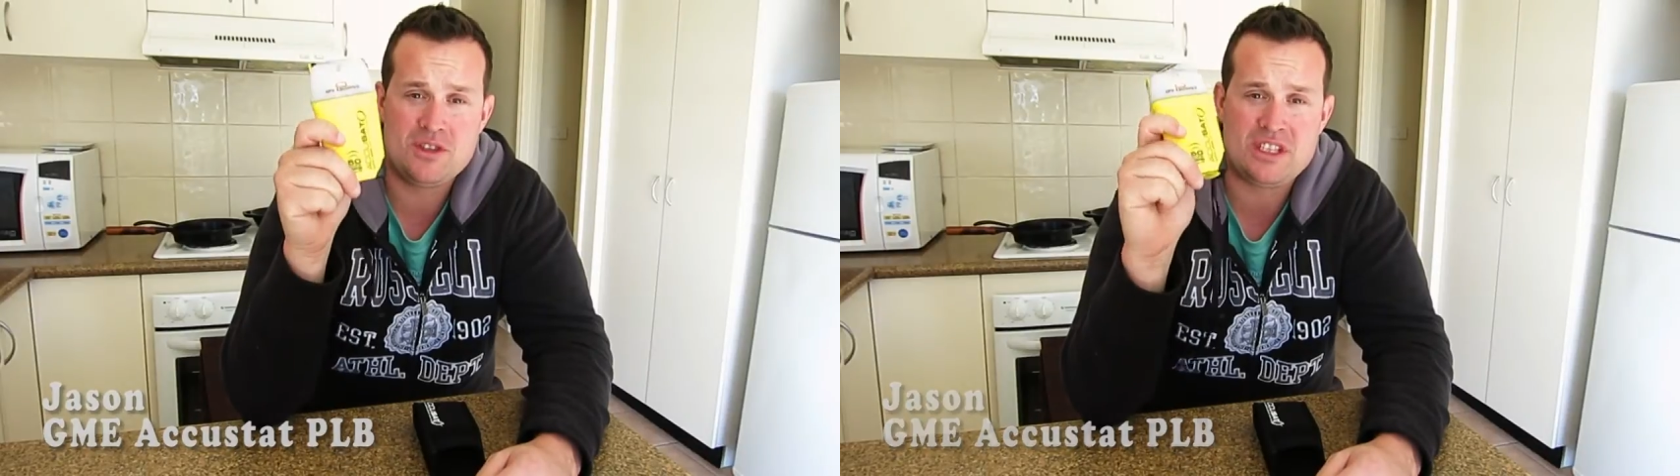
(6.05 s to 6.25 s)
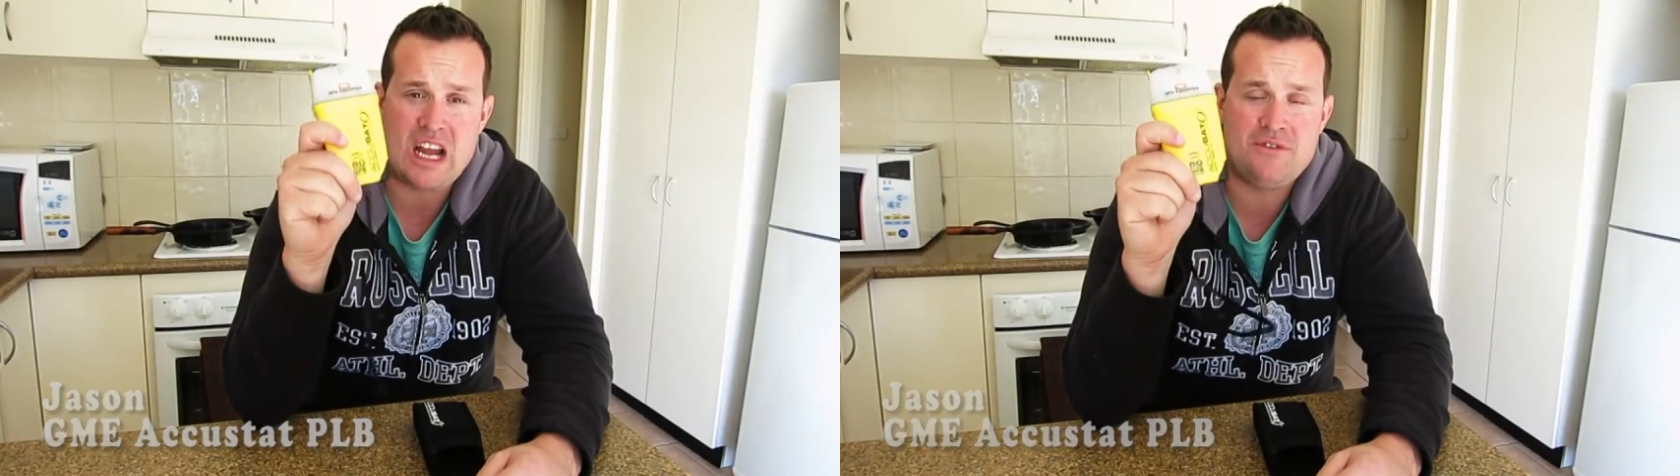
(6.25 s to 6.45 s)

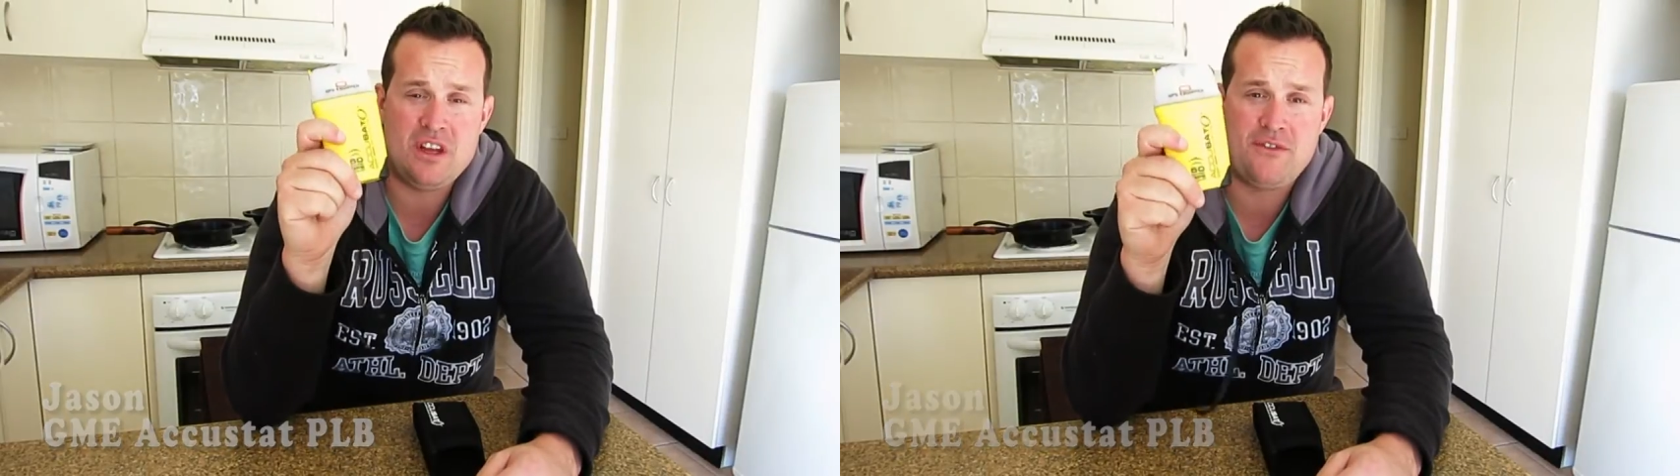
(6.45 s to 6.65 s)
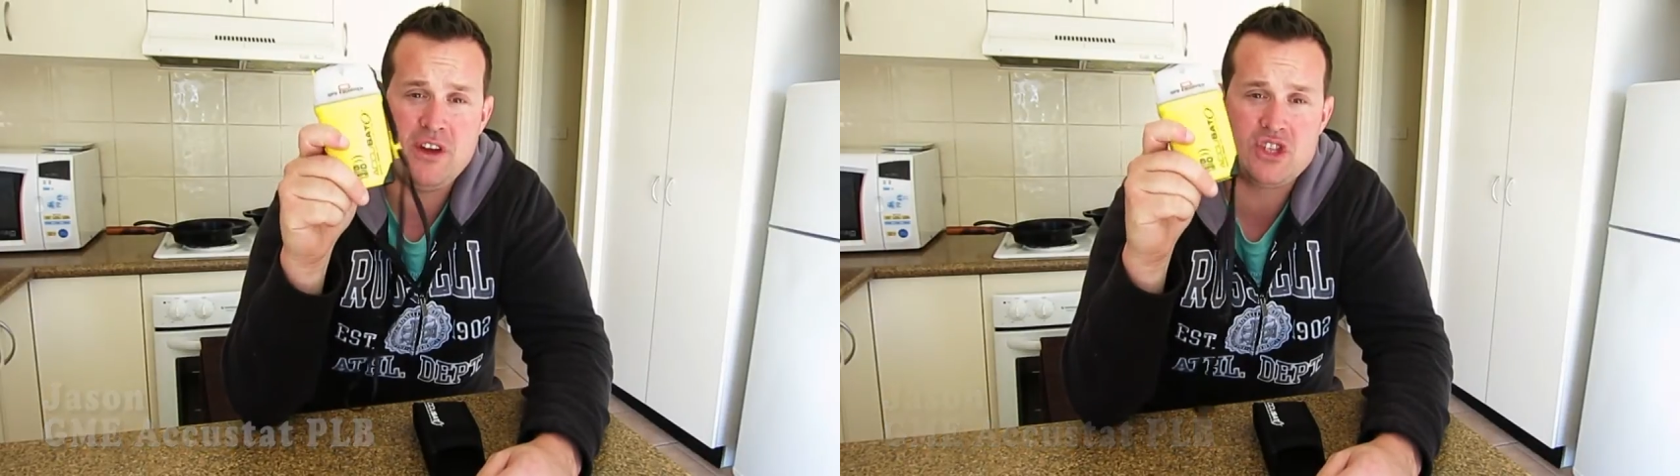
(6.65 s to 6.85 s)
safety
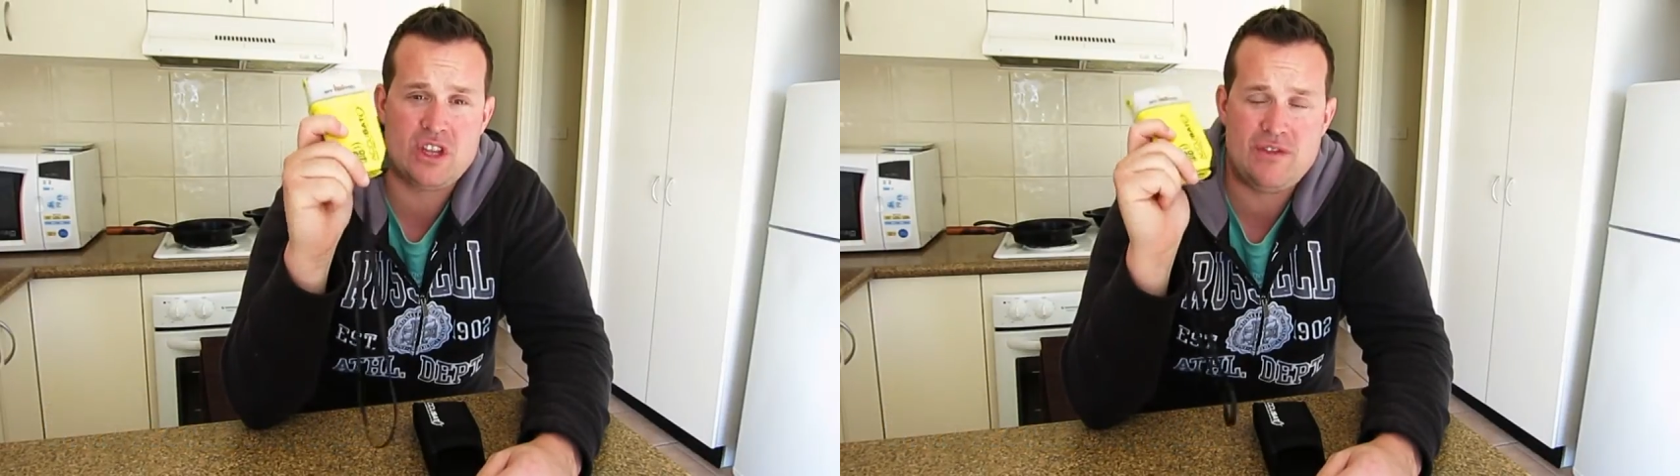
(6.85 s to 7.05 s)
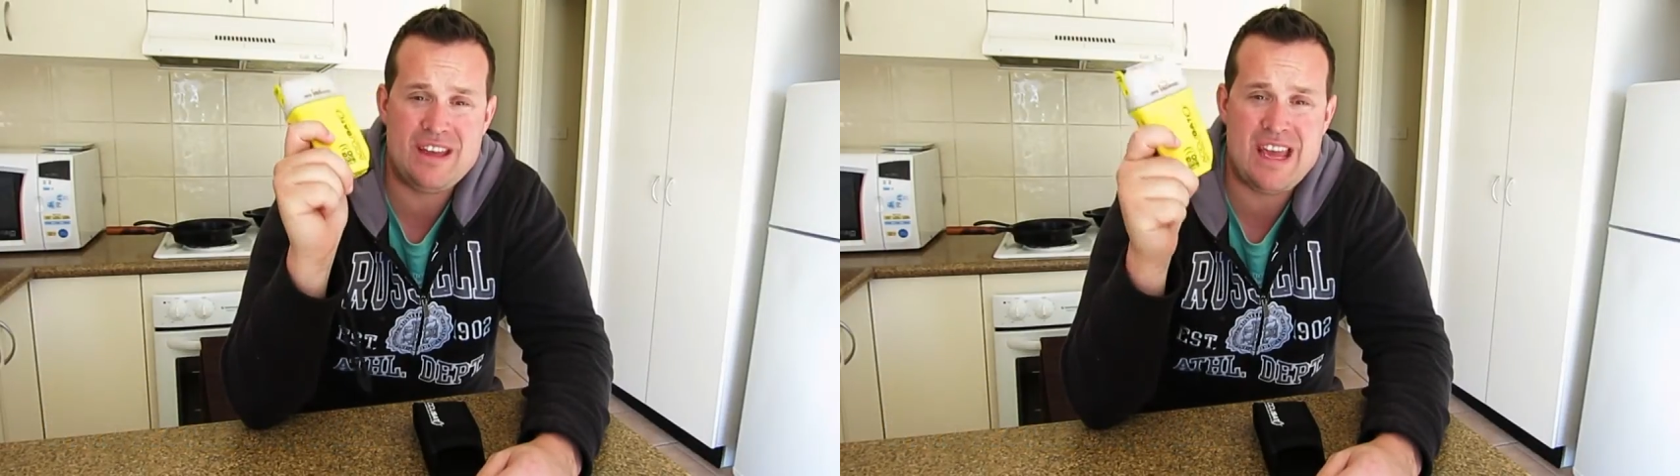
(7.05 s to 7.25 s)
feature
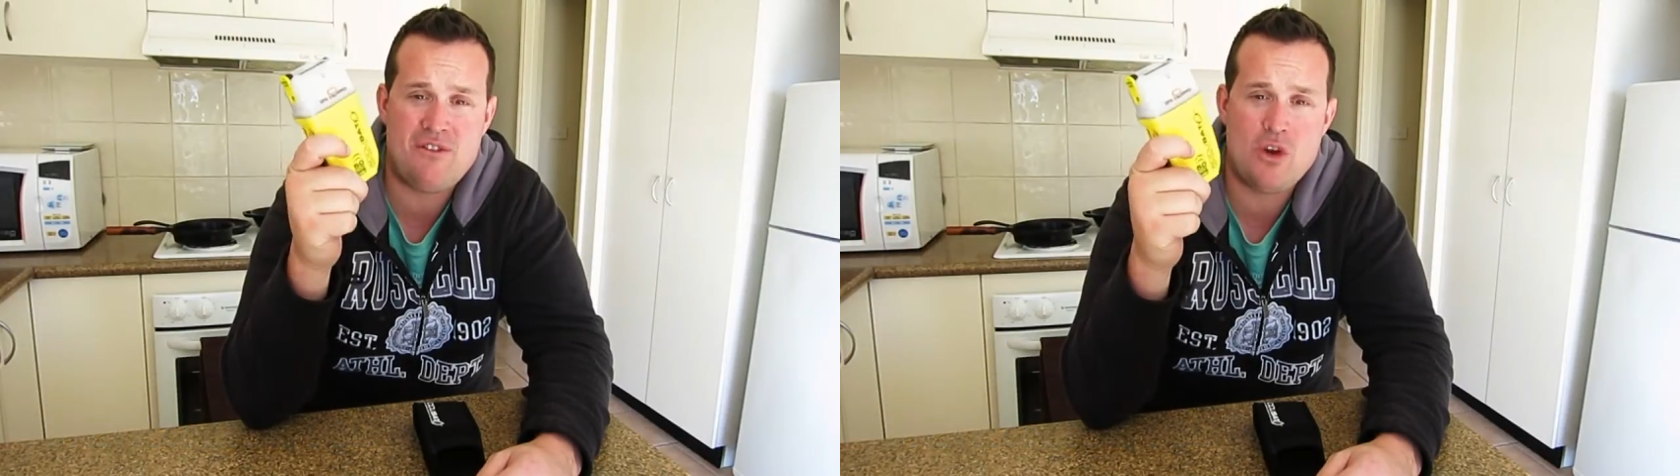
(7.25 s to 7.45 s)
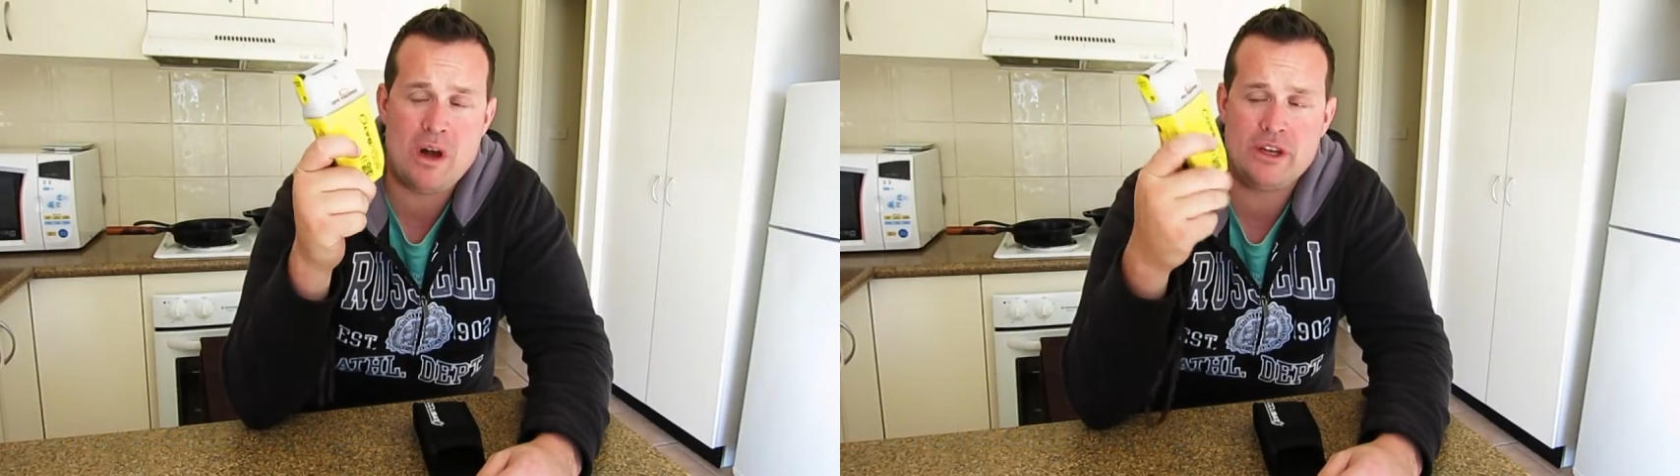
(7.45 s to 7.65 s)
that I think
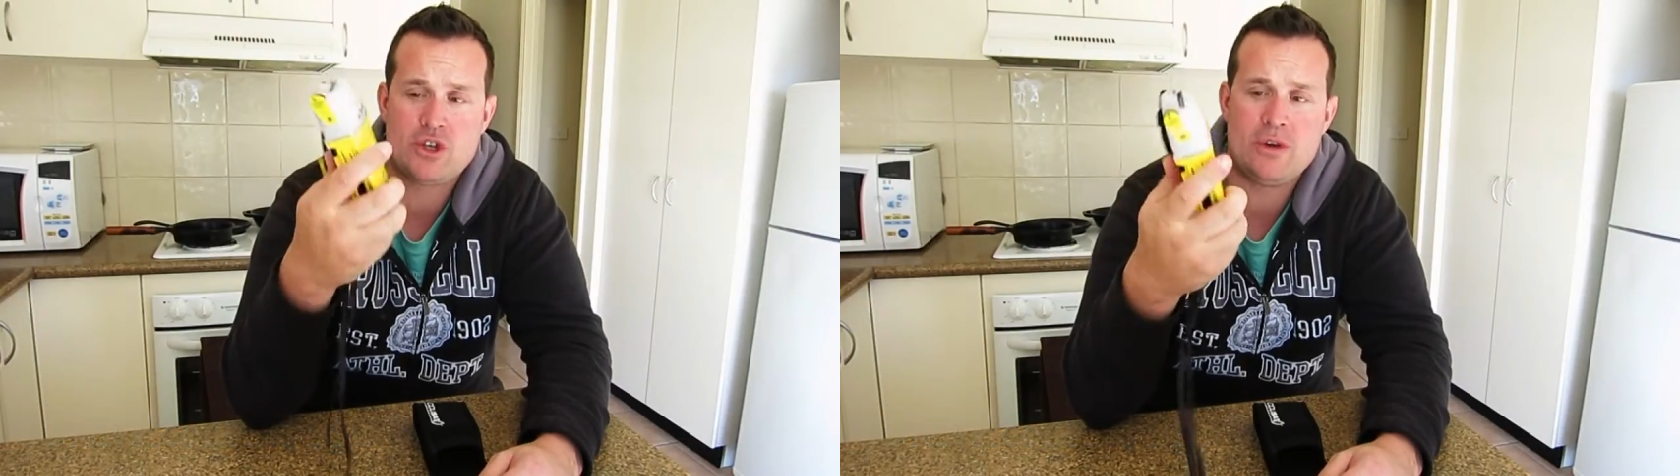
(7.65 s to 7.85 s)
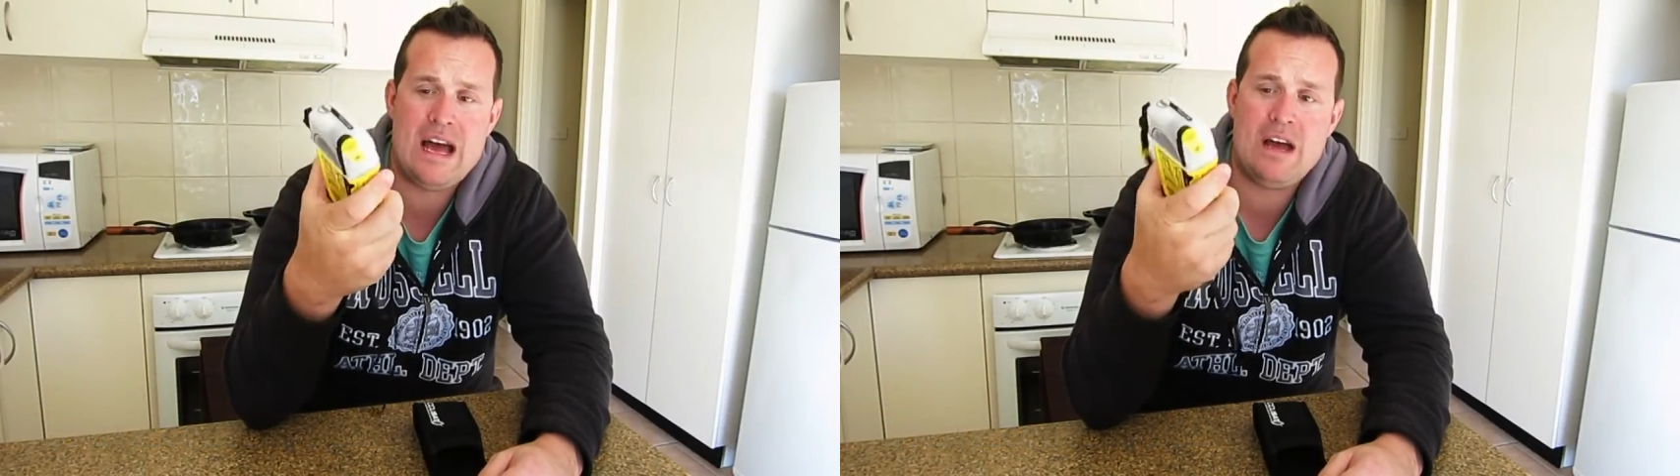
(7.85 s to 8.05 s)
everyone
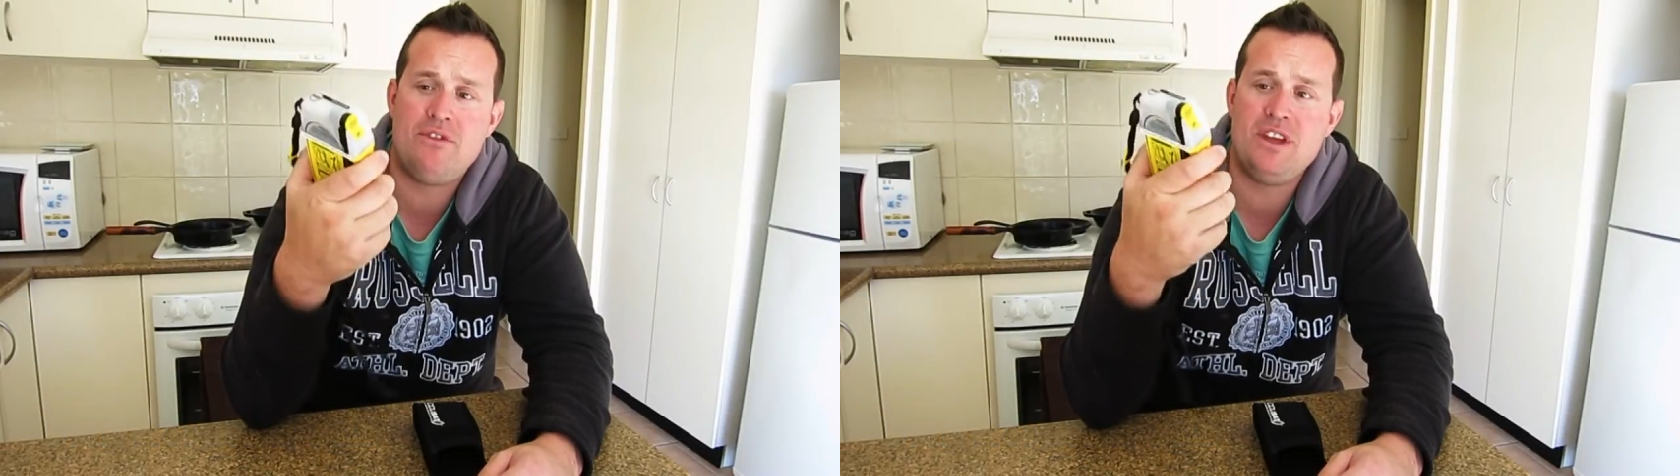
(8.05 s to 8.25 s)
should have.